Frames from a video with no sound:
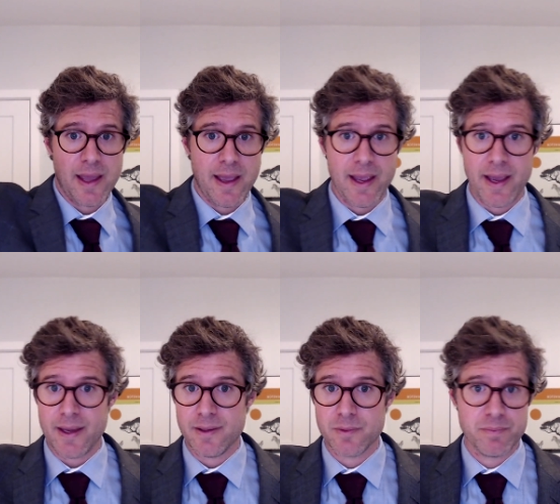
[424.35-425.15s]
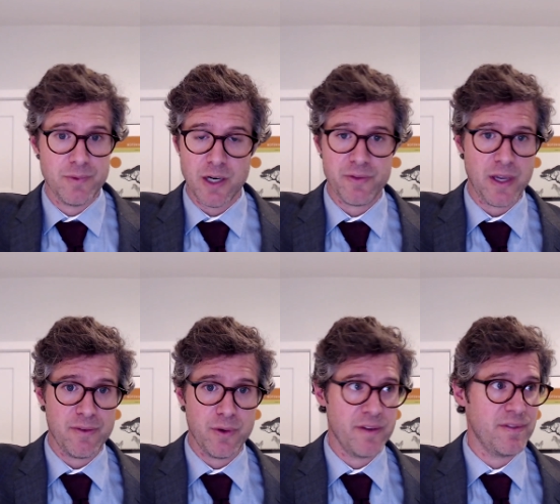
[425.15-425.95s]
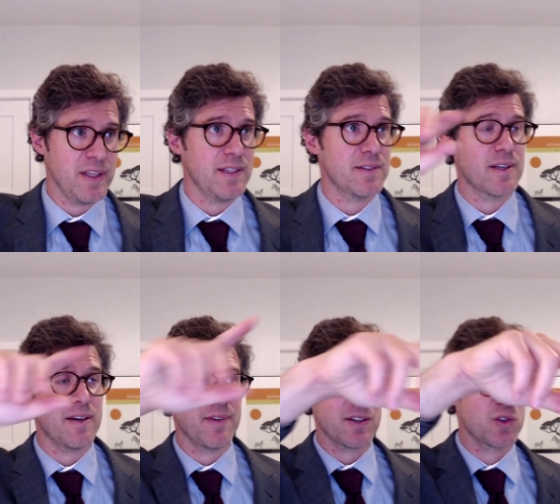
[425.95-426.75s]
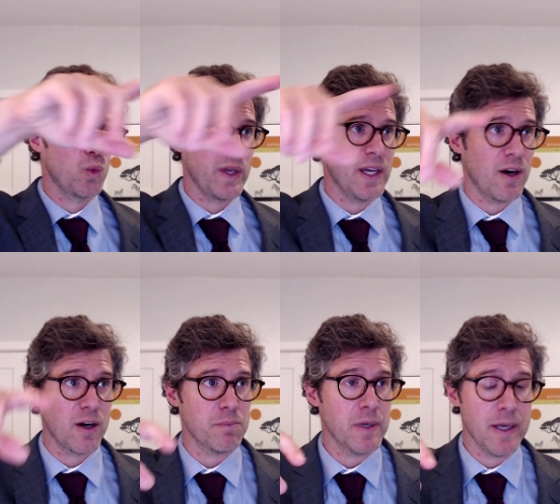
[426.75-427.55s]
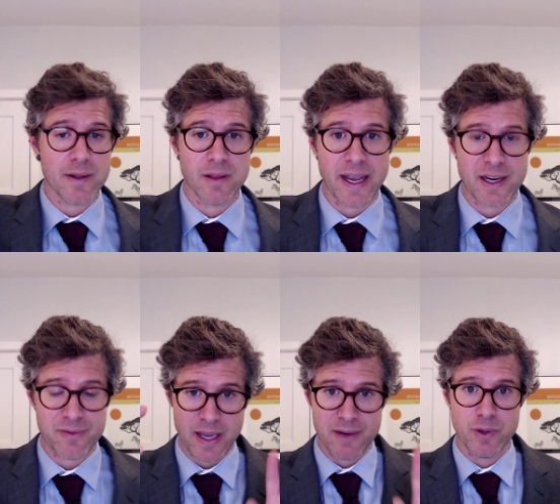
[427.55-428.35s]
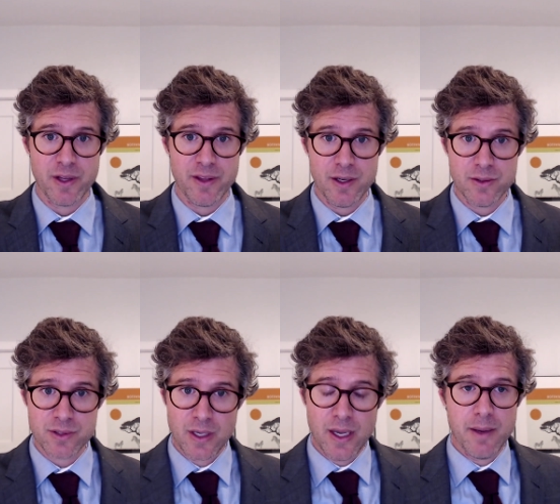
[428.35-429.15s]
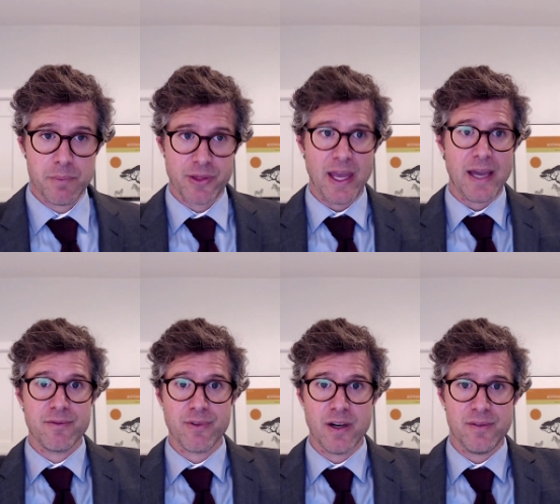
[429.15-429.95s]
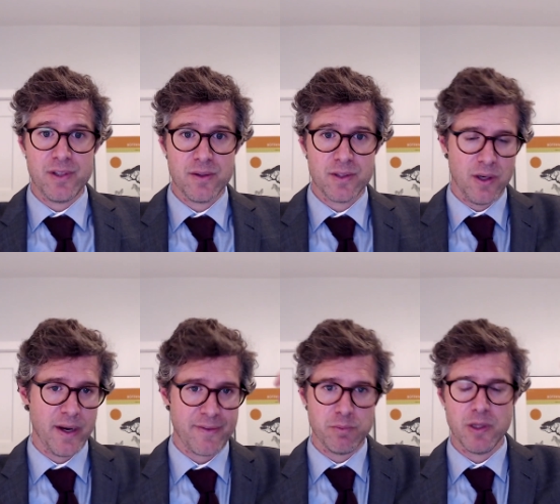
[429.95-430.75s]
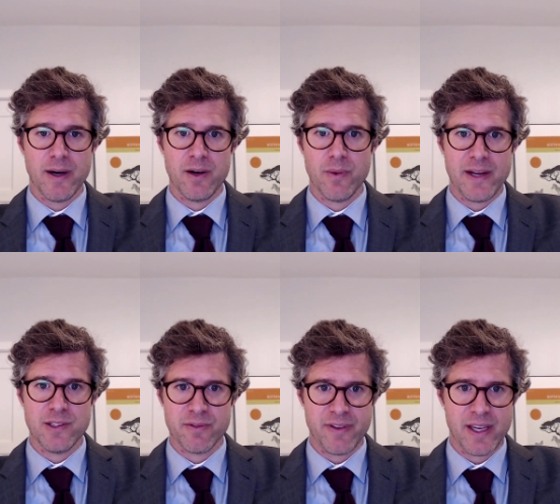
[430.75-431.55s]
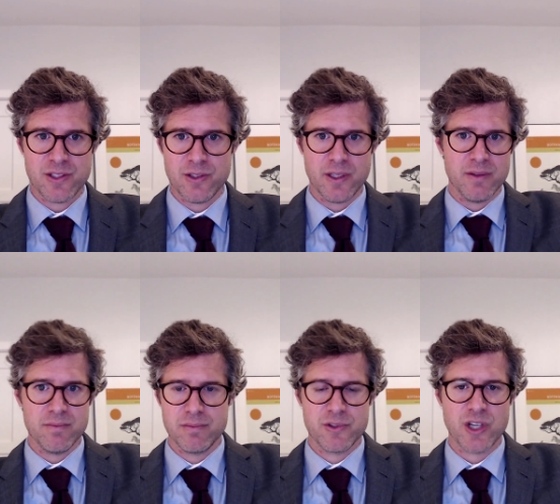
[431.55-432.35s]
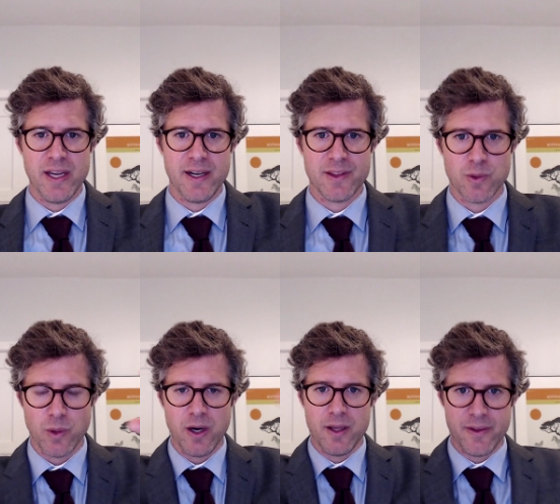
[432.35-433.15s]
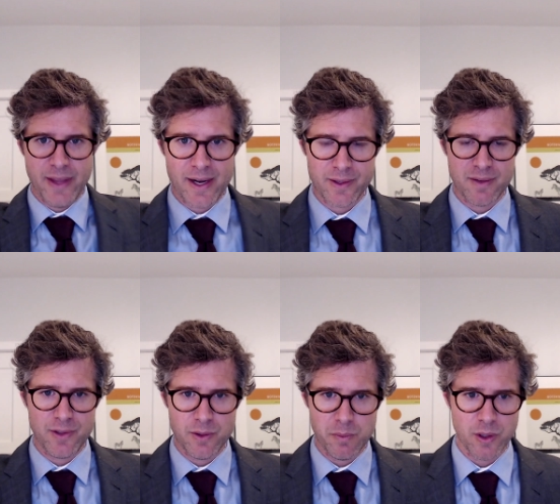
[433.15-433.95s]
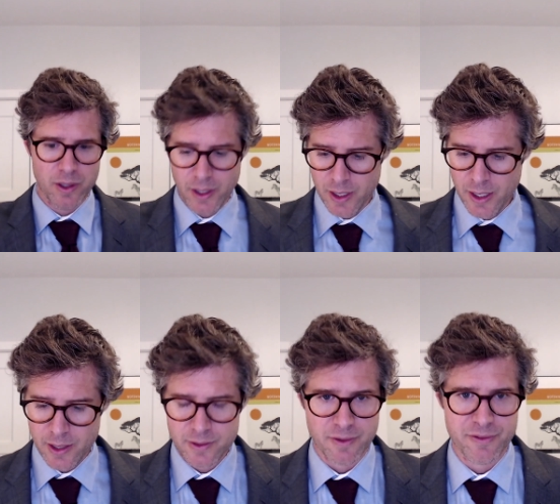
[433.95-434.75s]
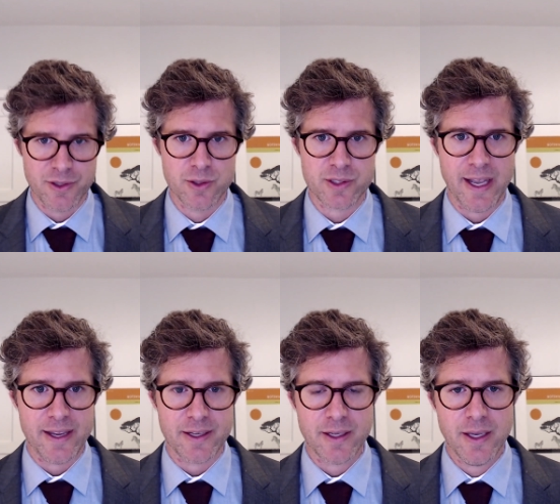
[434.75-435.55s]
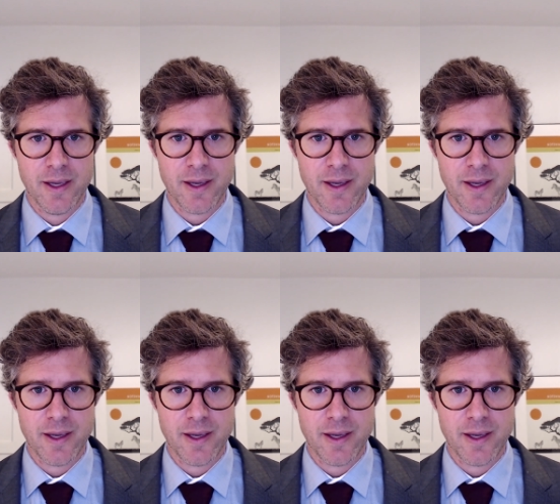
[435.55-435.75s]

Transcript: And, if you have one of these, I've got a swing arm light. If you have one of those, put that in front of you. You don't have to blare it right in your face. You can shine it at the wall, and that'll give you a more diffuse lighting.